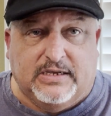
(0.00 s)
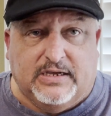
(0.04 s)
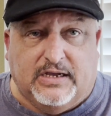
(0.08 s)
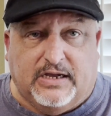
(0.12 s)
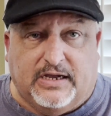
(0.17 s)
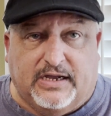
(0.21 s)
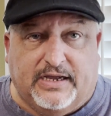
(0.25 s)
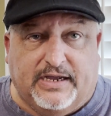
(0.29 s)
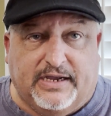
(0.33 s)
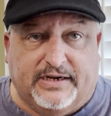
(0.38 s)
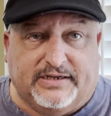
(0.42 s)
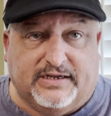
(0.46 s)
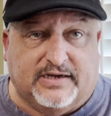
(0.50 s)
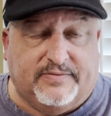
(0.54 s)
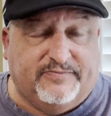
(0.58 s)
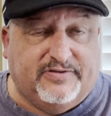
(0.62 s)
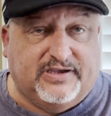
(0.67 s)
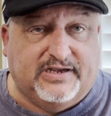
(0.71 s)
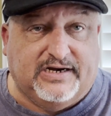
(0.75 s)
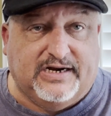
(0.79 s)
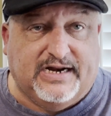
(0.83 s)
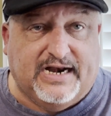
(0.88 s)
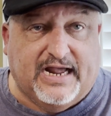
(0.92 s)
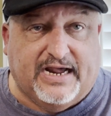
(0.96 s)
it comes
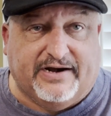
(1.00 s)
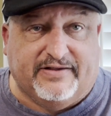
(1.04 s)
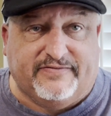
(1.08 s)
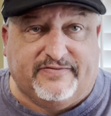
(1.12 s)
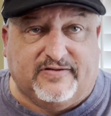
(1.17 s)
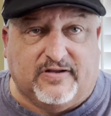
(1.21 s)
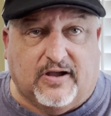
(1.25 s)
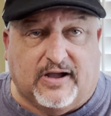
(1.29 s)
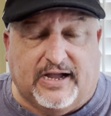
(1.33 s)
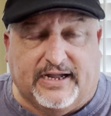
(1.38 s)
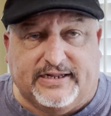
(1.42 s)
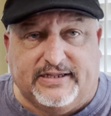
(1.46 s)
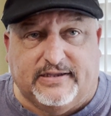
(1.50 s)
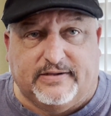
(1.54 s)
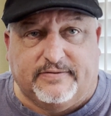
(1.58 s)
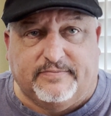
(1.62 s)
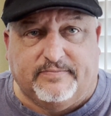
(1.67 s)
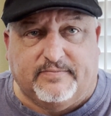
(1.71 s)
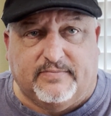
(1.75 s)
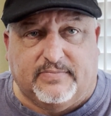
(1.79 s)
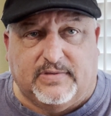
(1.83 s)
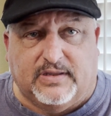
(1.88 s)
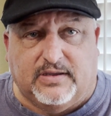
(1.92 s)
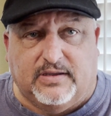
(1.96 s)
in and out of stock.
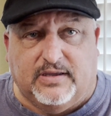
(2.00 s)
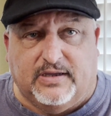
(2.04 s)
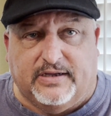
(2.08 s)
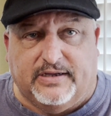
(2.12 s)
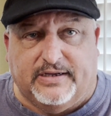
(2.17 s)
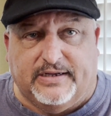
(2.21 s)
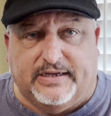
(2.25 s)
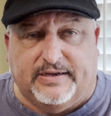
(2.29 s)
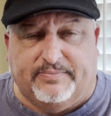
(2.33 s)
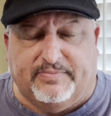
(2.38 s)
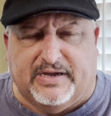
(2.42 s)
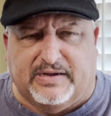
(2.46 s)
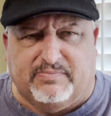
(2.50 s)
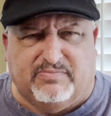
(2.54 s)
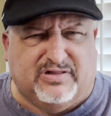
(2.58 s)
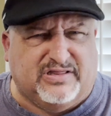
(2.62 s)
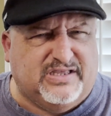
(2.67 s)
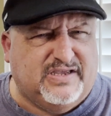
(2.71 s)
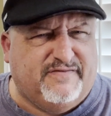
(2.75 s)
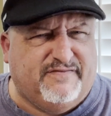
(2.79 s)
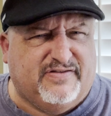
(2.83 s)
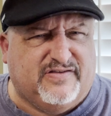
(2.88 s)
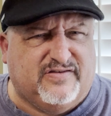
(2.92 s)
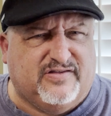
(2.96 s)
I
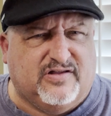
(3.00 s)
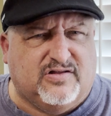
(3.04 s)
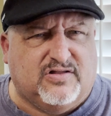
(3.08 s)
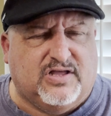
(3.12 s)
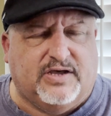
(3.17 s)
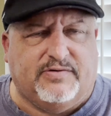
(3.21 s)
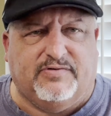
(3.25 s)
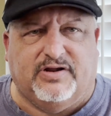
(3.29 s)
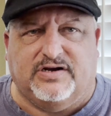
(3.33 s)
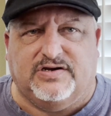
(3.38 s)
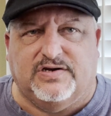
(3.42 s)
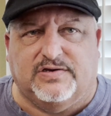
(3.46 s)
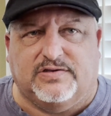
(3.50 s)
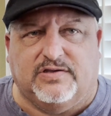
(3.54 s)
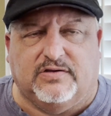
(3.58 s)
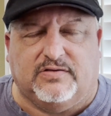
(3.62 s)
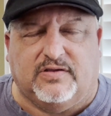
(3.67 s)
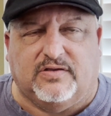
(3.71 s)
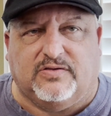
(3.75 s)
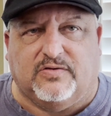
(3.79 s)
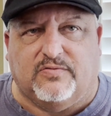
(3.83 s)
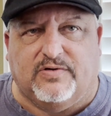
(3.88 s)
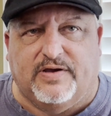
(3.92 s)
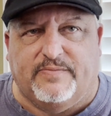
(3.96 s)
believe it's still on. I just
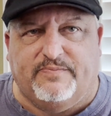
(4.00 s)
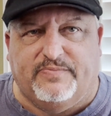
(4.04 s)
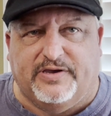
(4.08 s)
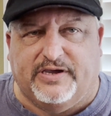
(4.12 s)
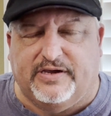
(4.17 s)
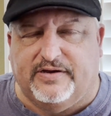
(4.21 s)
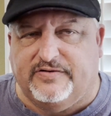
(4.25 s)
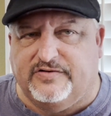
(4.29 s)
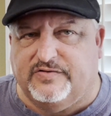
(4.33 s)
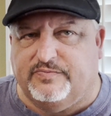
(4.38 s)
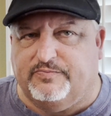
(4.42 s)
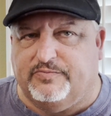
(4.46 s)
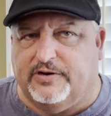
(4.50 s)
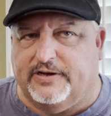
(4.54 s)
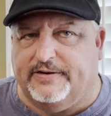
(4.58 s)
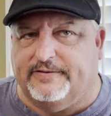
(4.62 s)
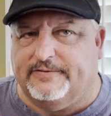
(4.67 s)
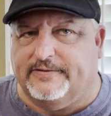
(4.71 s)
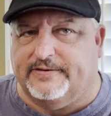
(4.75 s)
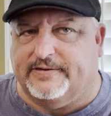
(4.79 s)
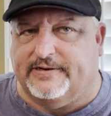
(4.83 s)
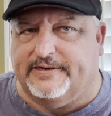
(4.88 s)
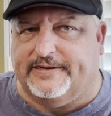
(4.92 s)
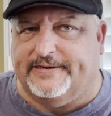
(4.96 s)
looked at the webpage, but
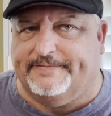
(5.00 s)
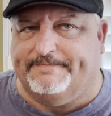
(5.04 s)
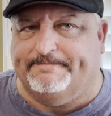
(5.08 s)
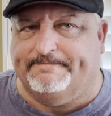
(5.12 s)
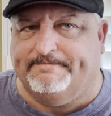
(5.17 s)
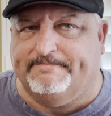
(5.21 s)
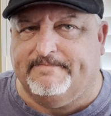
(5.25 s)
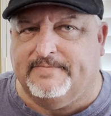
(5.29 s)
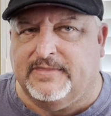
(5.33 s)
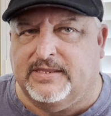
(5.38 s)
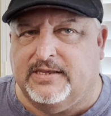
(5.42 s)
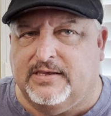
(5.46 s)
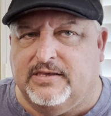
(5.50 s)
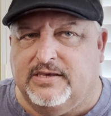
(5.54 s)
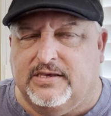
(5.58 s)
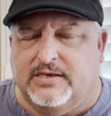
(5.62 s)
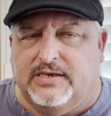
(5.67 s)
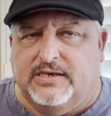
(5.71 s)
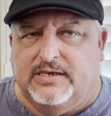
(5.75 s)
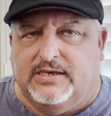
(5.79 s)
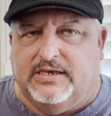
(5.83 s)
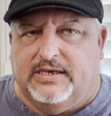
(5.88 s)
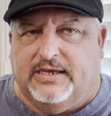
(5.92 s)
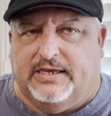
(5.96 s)

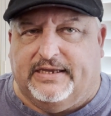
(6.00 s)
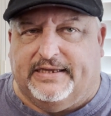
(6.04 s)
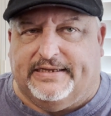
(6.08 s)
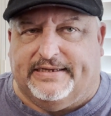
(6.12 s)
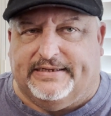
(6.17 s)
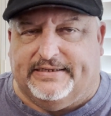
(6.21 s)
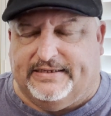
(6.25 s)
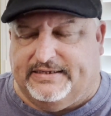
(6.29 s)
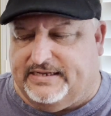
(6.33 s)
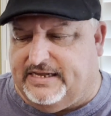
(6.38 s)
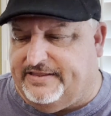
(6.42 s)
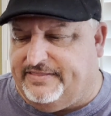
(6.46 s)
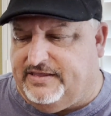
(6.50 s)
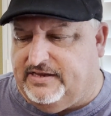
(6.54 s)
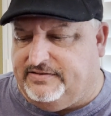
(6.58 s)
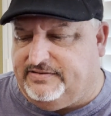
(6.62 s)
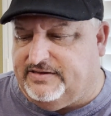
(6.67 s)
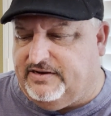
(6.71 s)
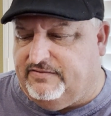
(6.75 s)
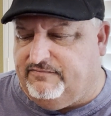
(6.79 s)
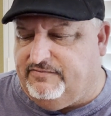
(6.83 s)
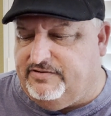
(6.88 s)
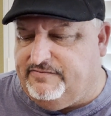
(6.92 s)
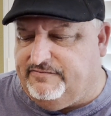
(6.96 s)
I think
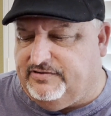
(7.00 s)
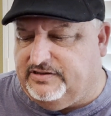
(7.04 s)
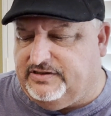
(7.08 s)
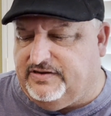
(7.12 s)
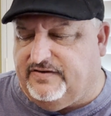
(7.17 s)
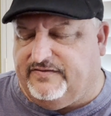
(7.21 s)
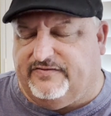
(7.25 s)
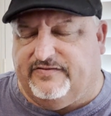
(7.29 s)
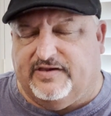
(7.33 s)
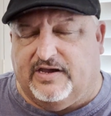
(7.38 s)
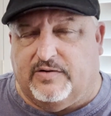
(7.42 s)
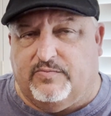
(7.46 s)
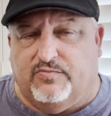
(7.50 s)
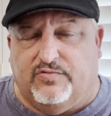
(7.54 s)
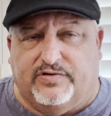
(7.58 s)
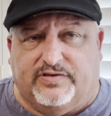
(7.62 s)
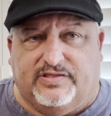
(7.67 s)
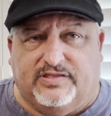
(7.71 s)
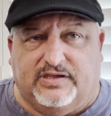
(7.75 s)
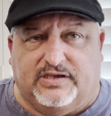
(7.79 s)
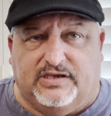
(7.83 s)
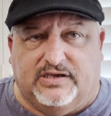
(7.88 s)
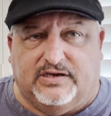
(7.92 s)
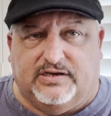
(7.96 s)
they re-released some
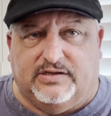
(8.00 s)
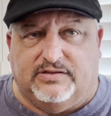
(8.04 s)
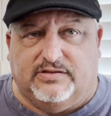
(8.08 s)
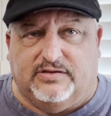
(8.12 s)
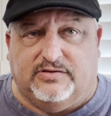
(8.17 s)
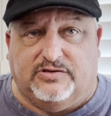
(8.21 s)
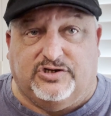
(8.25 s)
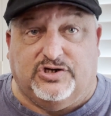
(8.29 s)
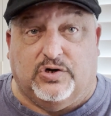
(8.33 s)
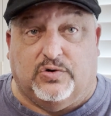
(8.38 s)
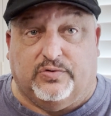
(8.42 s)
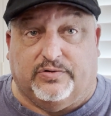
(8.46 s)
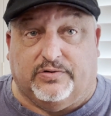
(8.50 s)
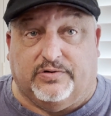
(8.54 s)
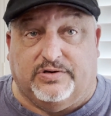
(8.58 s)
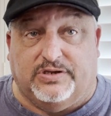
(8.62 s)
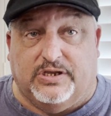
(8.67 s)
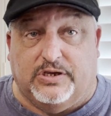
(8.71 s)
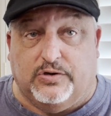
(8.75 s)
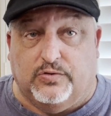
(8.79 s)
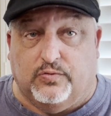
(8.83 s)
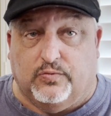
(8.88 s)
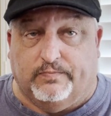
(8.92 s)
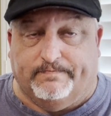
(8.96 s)
with the Joker
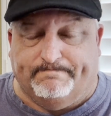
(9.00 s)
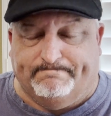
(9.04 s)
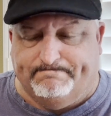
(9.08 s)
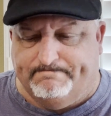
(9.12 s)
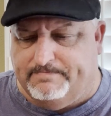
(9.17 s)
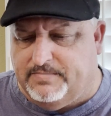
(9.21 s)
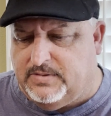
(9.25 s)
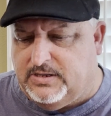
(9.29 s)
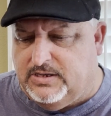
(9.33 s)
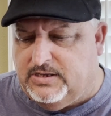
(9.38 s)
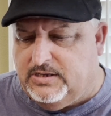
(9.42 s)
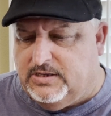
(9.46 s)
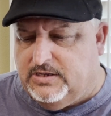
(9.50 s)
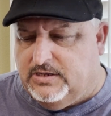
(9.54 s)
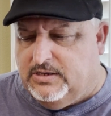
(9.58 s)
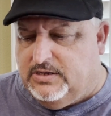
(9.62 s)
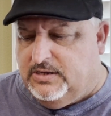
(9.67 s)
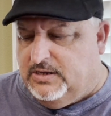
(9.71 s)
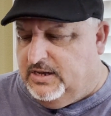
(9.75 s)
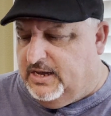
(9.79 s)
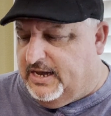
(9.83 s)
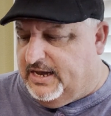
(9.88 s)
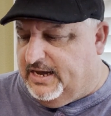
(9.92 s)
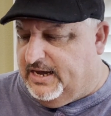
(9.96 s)
2.
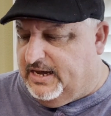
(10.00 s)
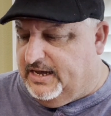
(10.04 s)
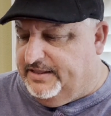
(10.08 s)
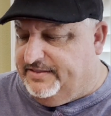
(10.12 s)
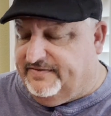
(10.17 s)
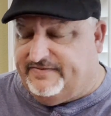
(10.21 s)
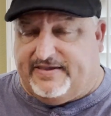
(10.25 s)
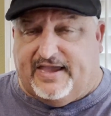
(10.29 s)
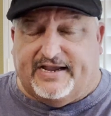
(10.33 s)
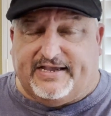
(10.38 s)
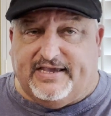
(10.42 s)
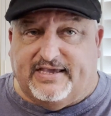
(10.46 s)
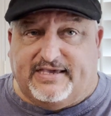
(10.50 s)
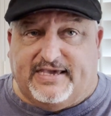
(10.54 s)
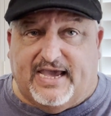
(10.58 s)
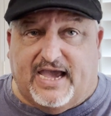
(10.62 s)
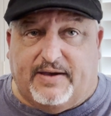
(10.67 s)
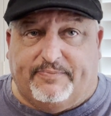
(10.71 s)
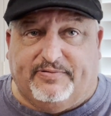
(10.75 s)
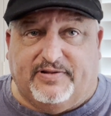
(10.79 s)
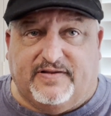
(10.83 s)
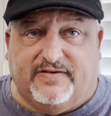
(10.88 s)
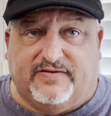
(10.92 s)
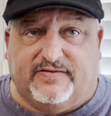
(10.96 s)
The second
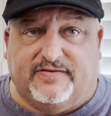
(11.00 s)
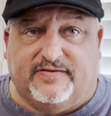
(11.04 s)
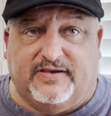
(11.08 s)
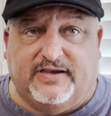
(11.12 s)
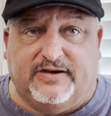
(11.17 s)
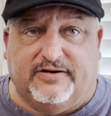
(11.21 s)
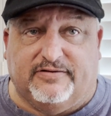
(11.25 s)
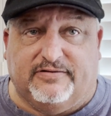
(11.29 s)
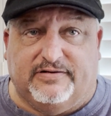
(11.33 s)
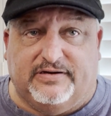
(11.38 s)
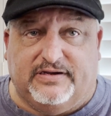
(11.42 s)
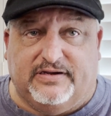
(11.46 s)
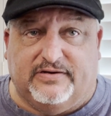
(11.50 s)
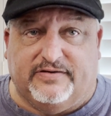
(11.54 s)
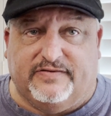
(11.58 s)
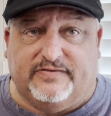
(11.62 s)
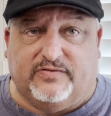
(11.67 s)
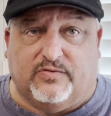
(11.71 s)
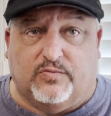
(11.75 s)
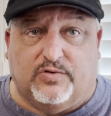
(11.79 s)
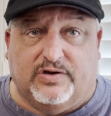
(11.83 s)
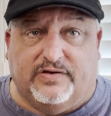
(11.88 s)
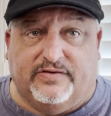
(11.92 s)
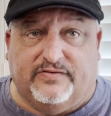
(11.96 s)
cap in the
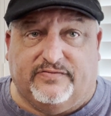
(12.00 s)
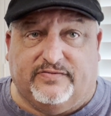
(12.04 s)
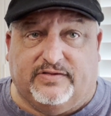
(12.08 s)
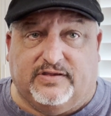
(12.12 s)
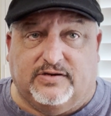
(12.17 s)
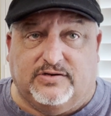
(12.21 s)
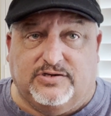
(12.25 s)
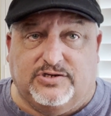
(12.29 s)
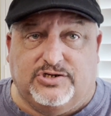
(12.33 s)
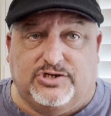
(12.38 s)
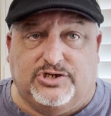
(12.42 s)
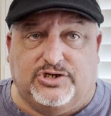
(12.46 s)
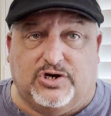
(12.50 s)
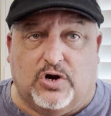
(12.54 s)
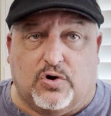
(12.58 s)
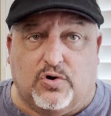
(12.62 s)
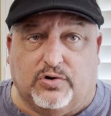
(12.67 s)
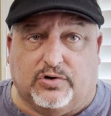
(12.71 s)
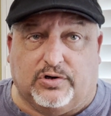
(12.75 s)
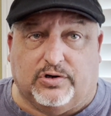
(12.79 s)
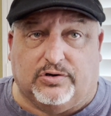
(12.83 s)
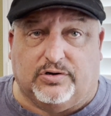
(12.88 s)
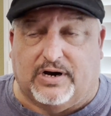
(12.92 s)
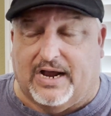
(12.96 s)
series was the
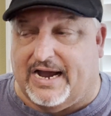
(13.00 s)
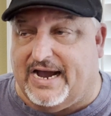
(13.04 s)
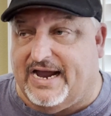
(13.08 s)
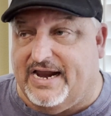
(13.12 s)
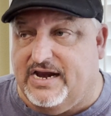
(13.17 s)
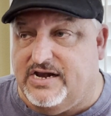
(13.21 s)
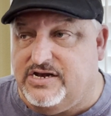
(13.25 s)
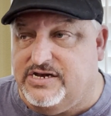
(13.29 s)
Joker. I